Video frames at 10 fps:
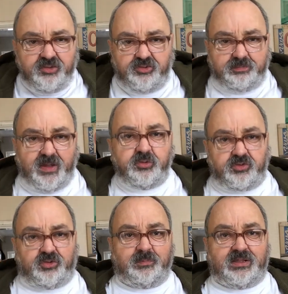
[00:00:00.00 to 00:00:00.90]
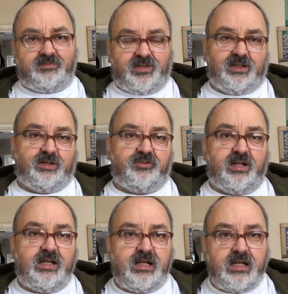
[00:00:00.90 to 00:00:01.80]
Supposed to be phased.
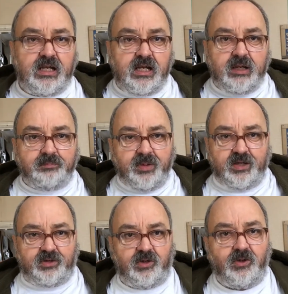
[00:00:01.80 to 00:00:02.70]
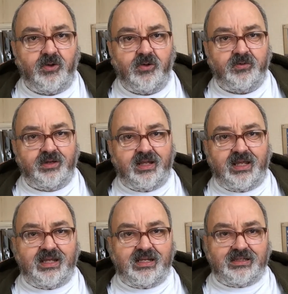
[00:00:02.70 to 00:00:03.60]
But on
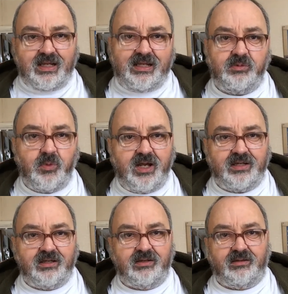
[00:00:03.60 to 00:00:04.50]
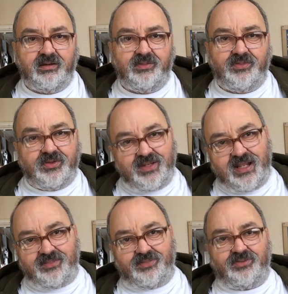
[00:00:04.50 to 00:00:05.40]
a day when the
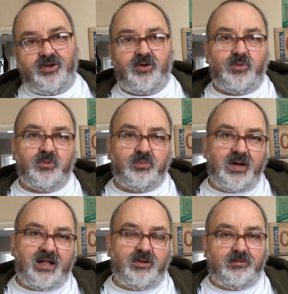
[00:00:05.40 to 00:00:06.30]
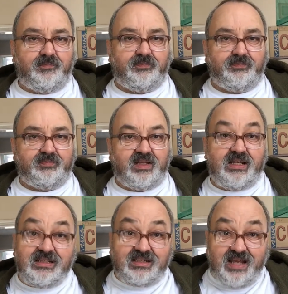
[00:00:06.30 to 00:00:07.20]
death toll, well,
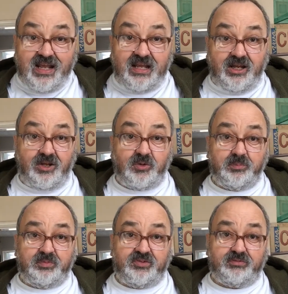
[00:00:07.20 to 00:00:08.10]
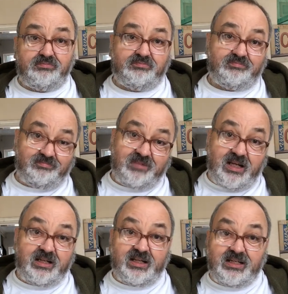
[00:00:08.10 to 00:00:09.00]
in care homes,
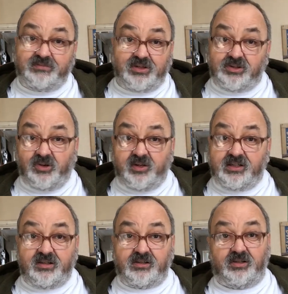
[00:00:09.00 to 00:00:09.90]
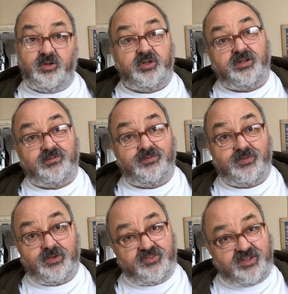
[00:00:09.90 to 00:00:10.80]
yeah, they never got included at
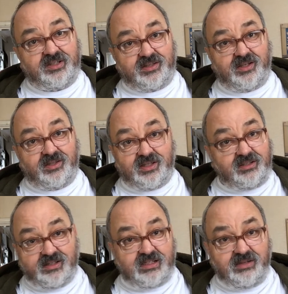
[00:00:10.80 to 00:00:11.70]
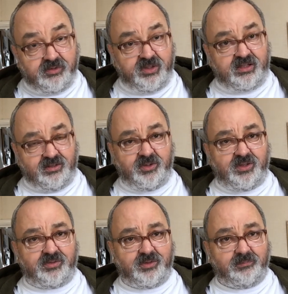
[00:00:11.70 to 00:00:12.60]
first, did they? They they never
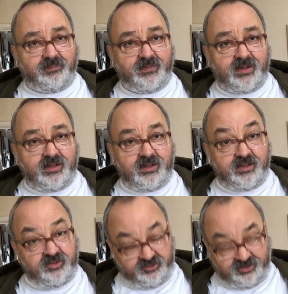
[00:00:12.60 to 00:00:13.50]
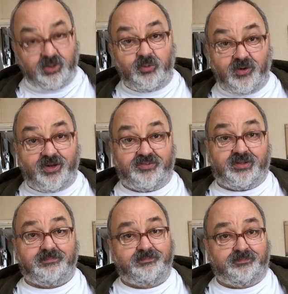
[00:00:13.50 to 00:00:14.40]
included them. Still
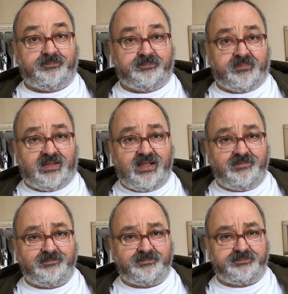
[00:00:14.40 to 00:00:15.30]
rising. Yeah.